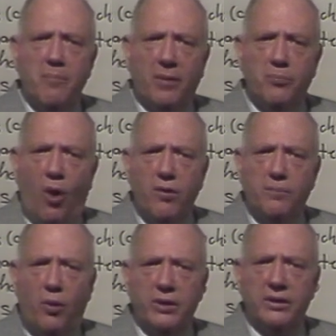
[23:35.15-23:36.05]
But more
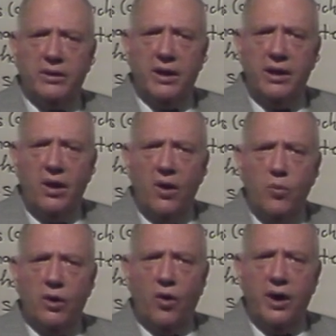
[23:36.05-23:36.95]
importantly,
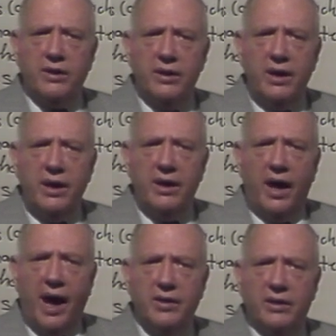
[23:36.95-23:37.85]
we're going to need
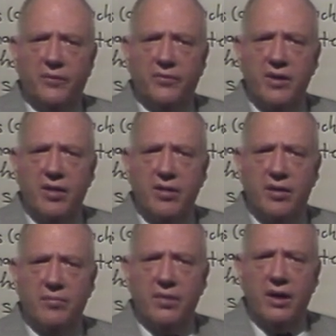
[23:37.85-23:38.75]
a delivery system.